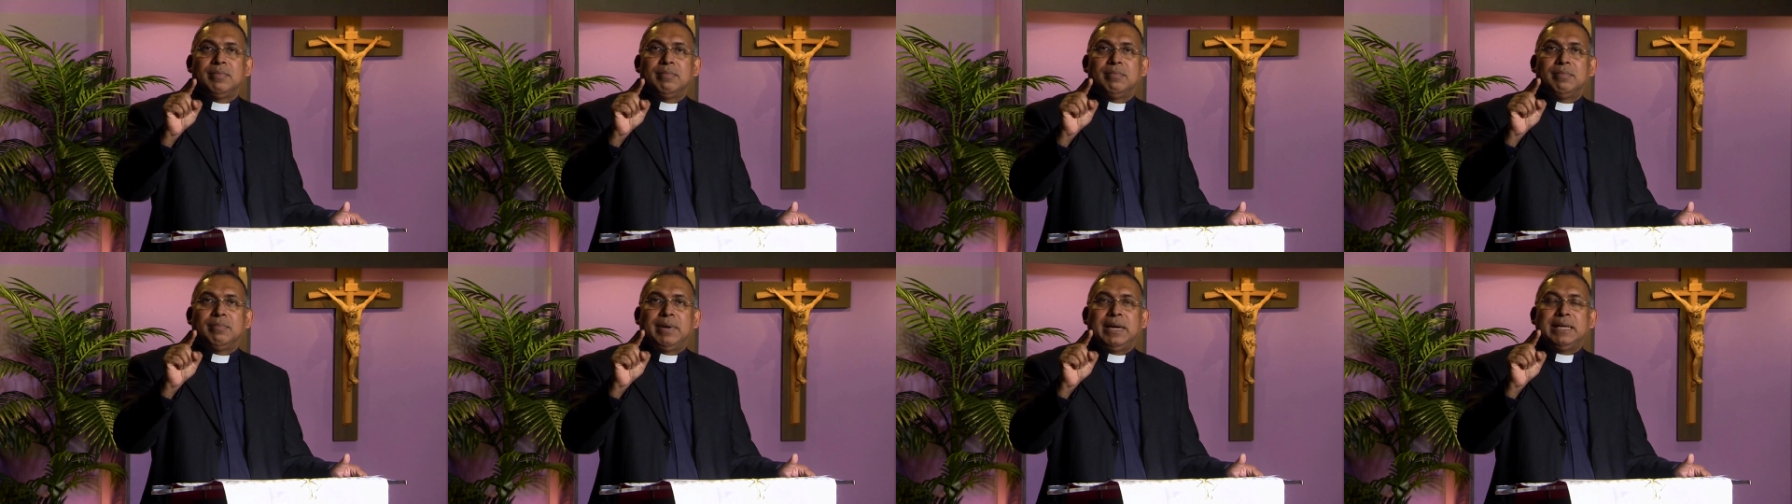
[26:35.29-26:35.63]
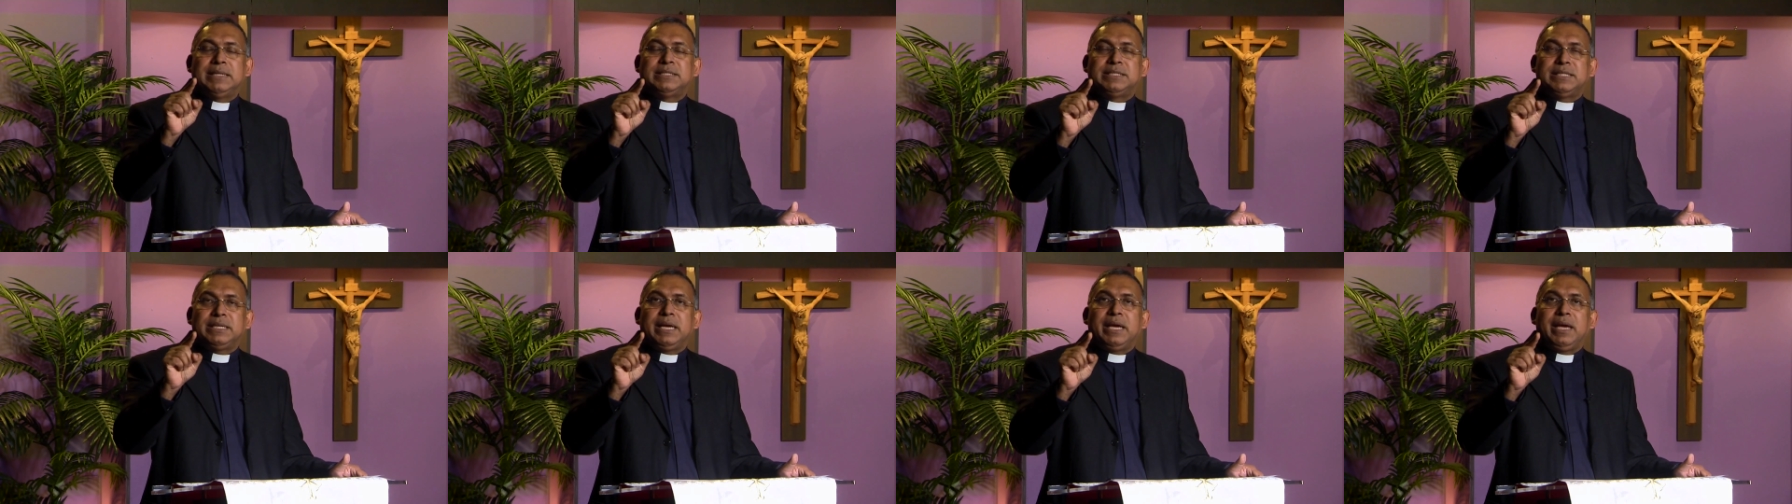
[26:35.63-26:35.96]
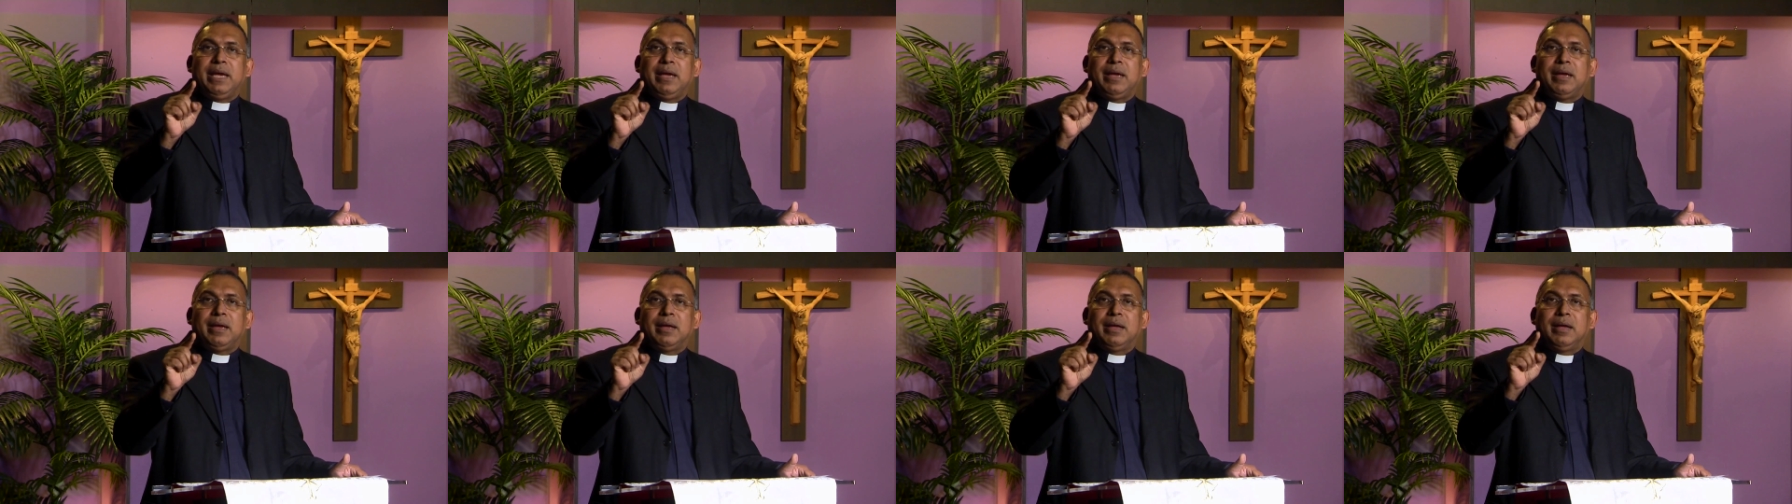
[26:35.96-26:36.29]
and
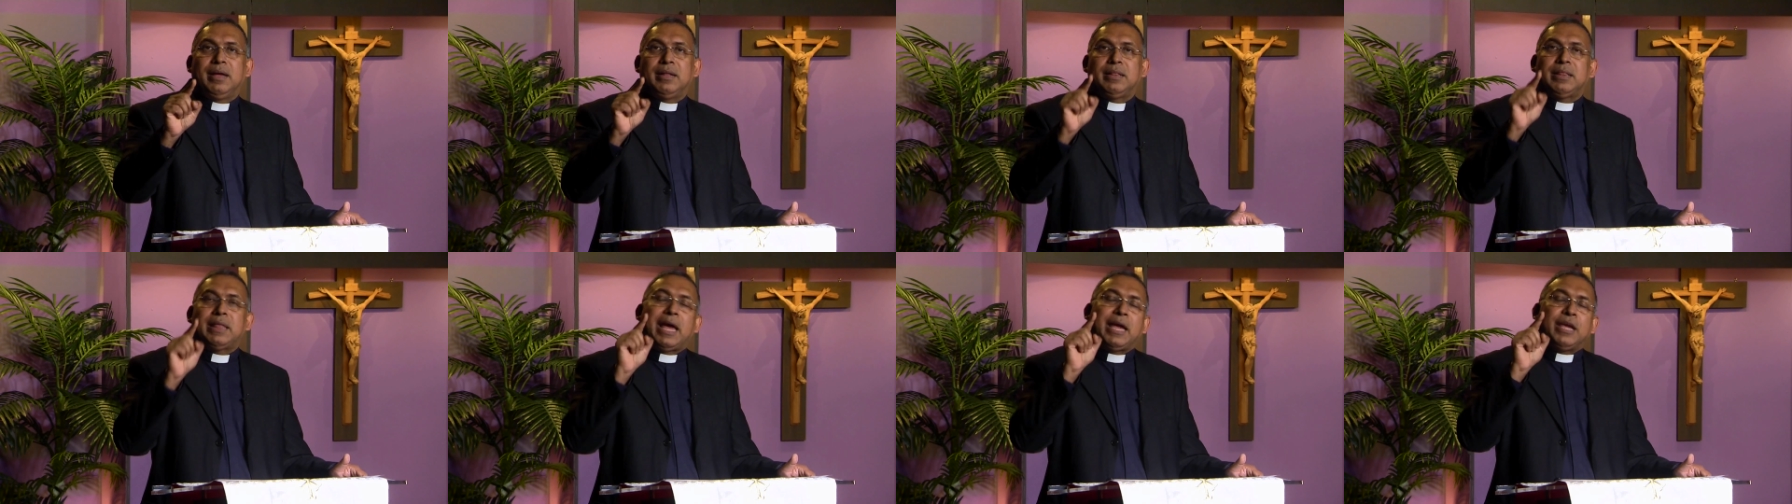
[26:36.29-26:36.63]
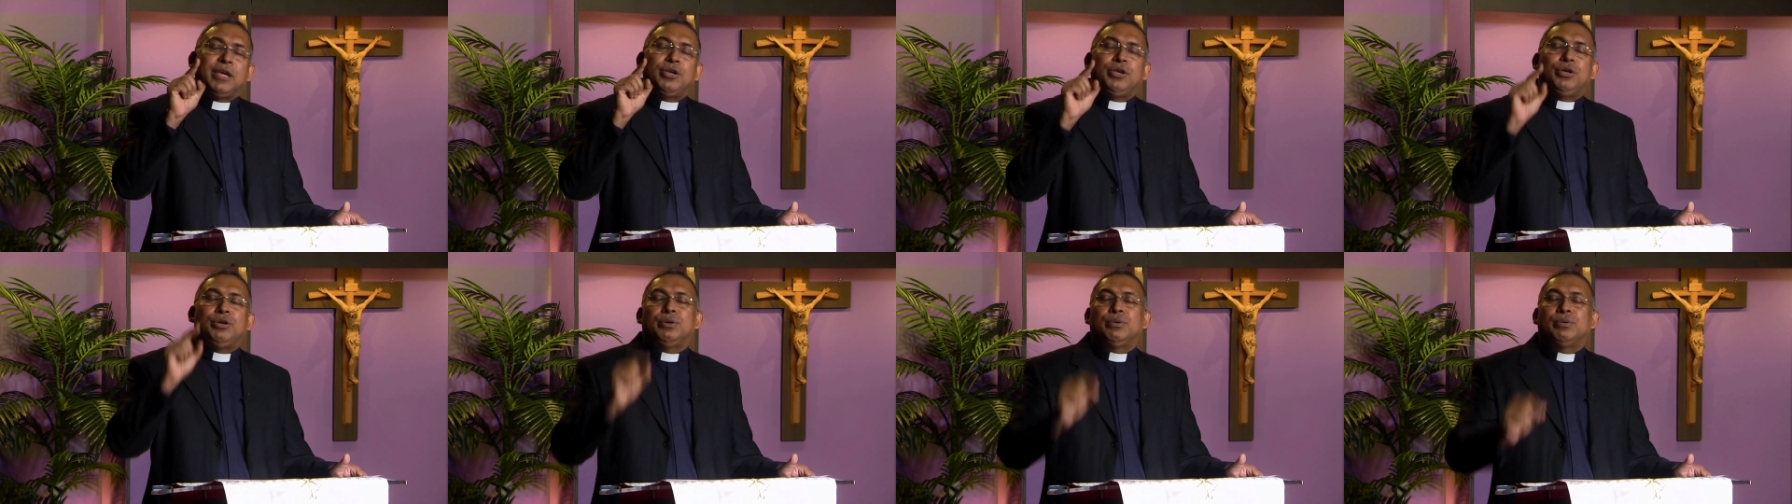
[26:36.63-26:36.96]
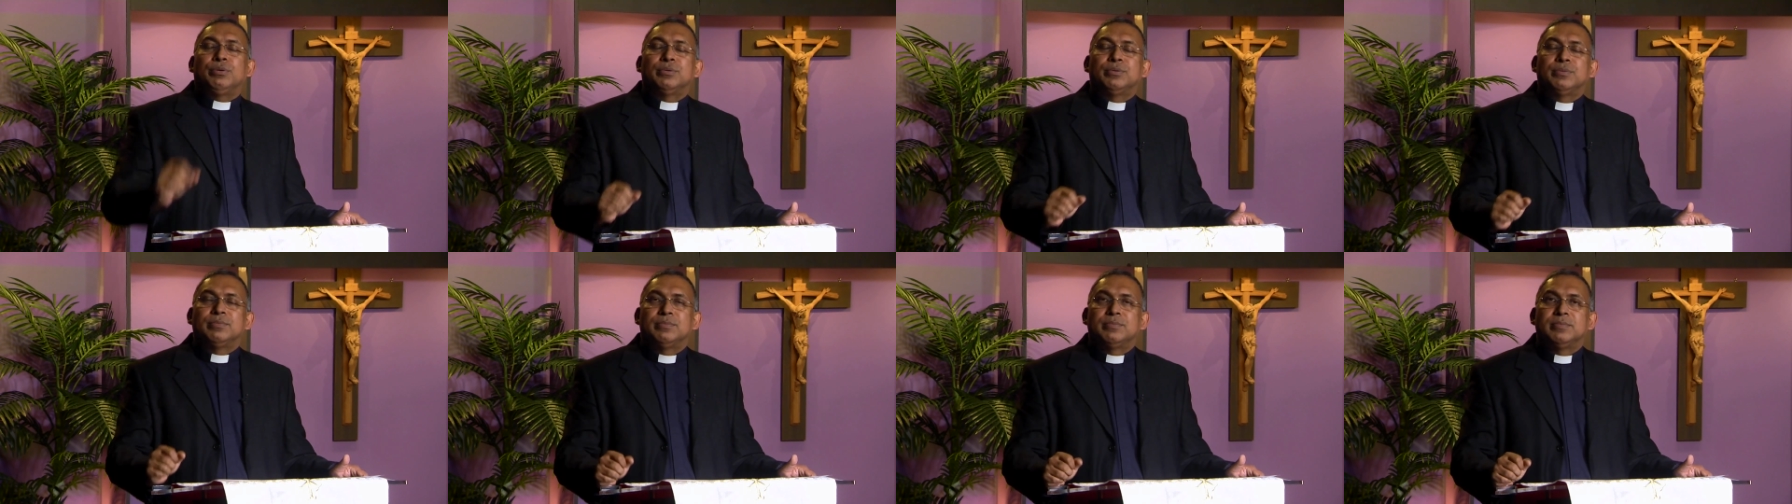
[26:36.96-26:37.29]
say, Thank you.
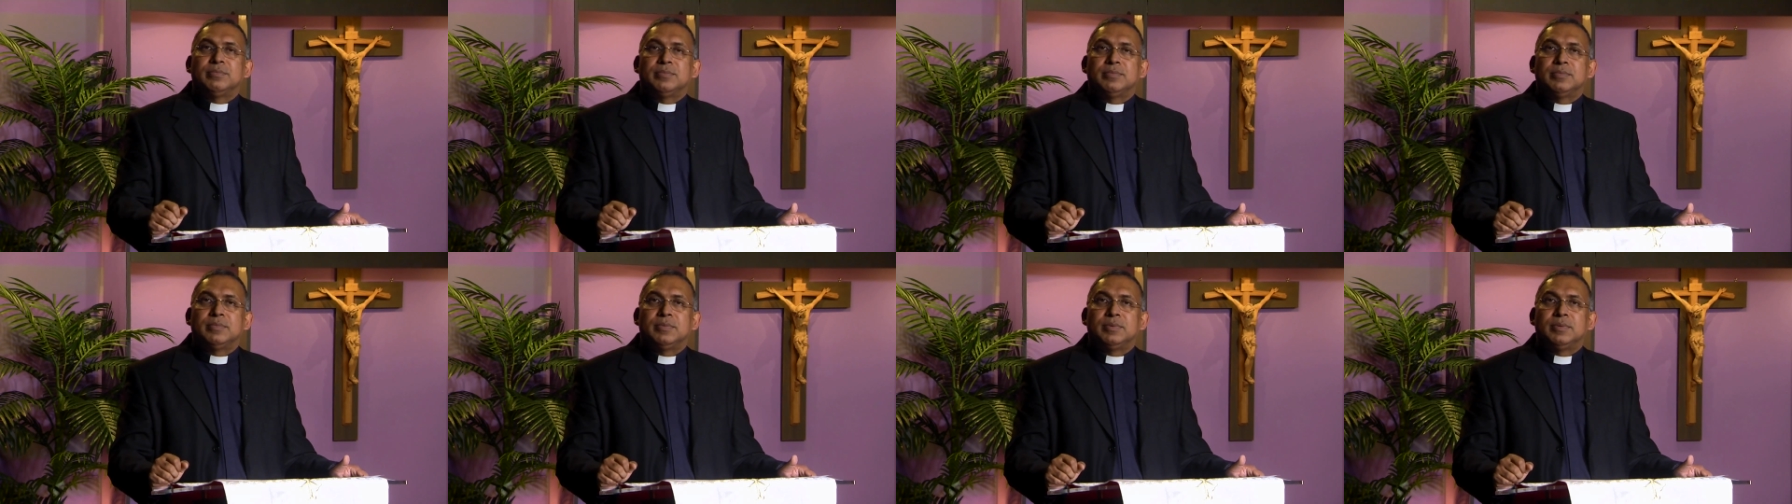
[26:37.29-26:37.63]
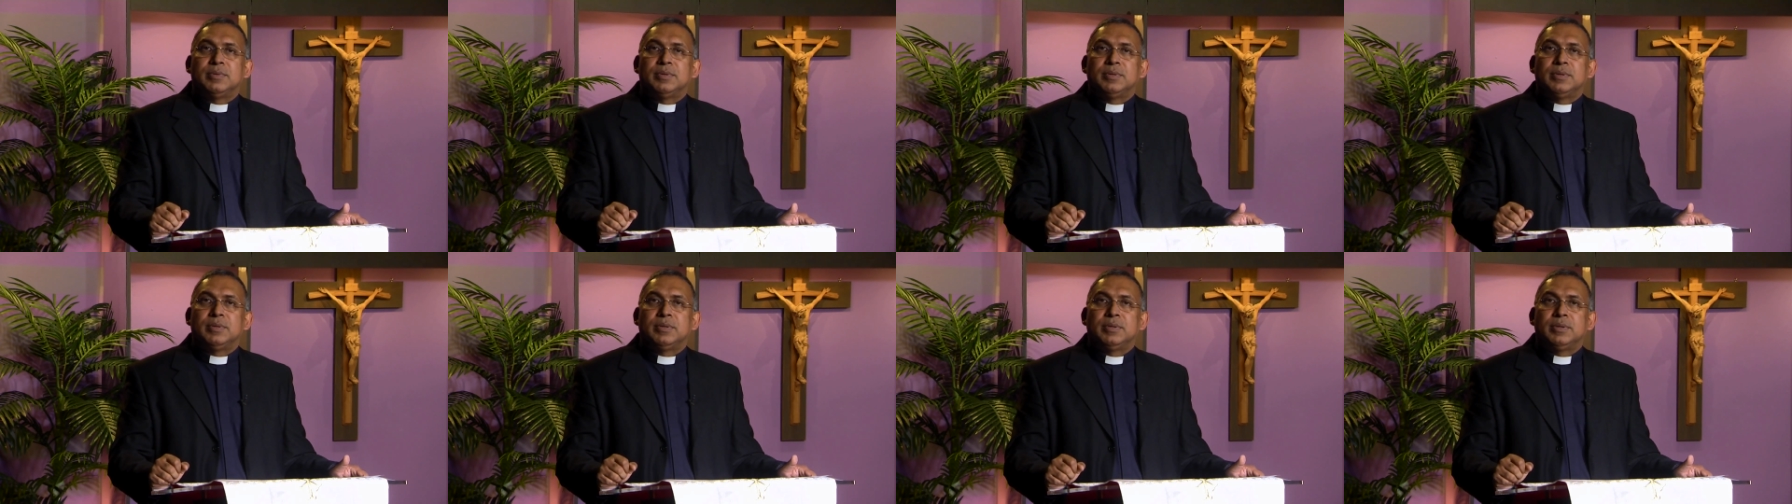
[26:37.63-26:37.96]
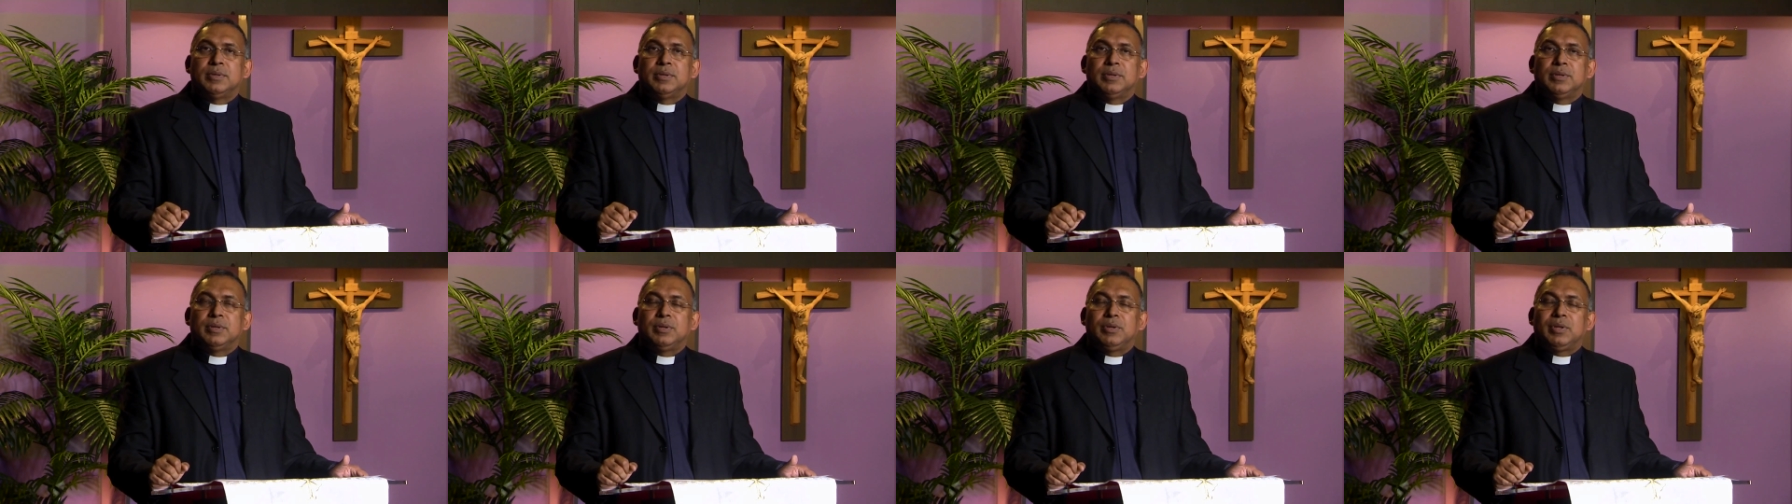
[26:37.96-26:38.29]

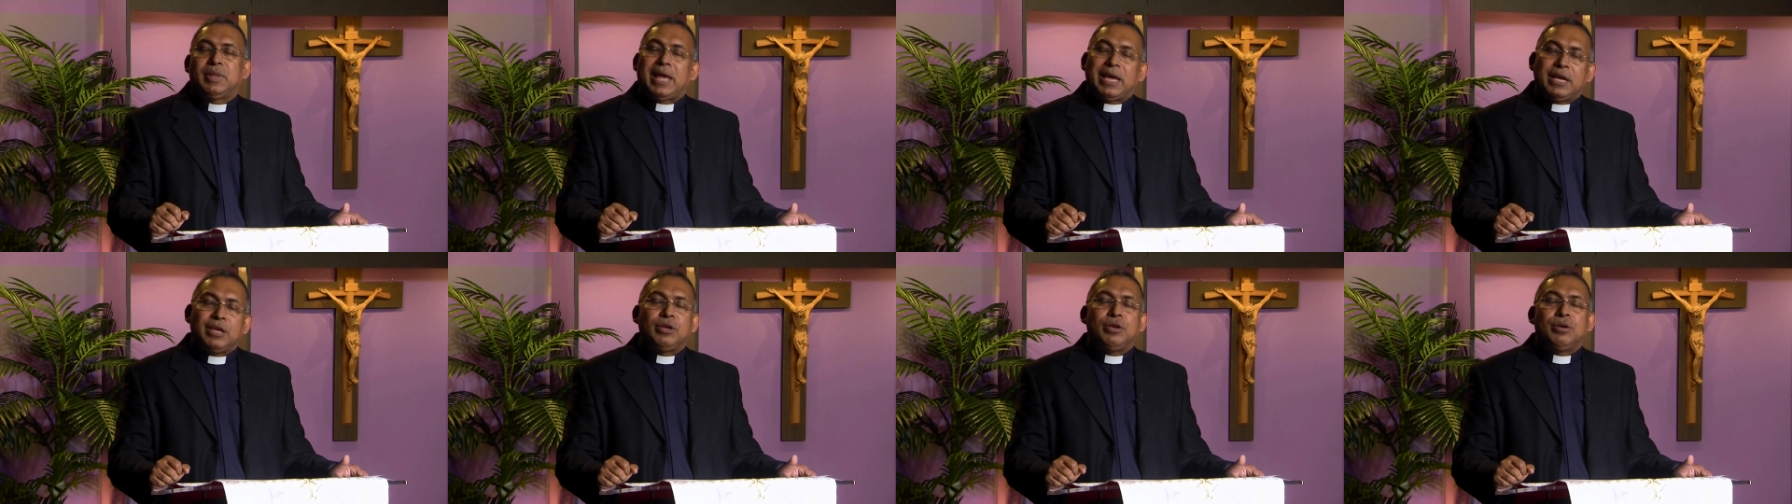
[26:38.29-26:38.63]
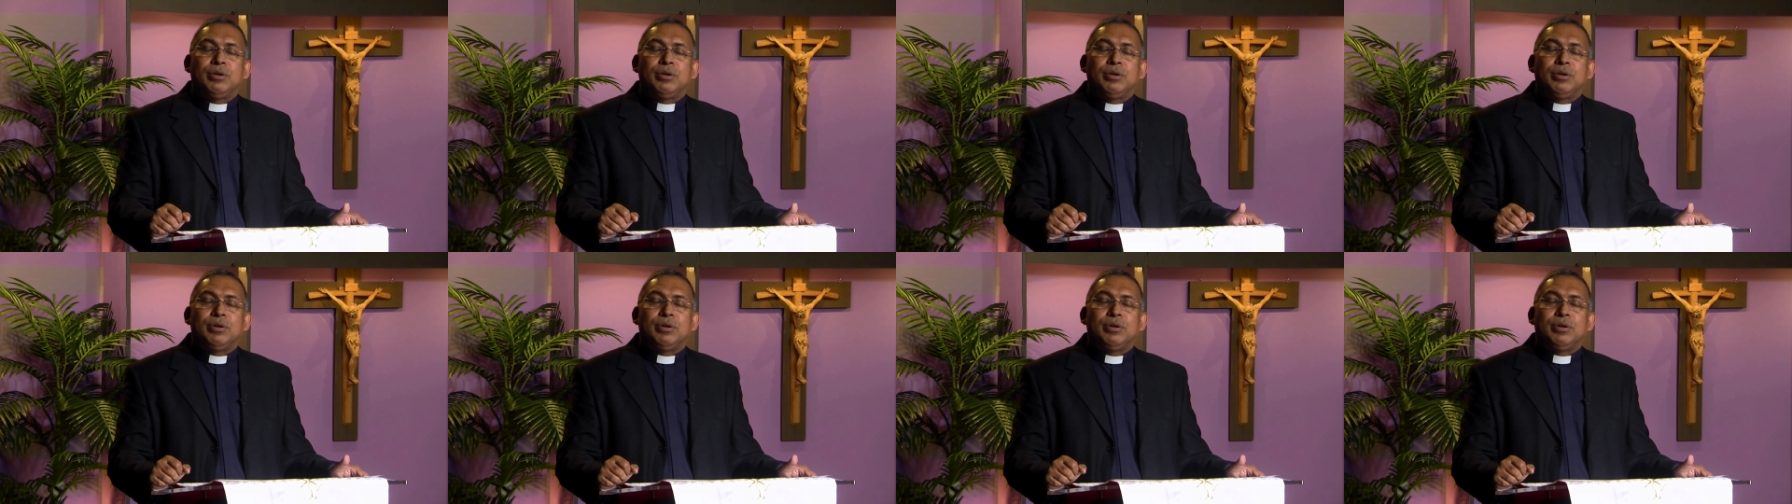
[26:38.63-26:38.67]
Thank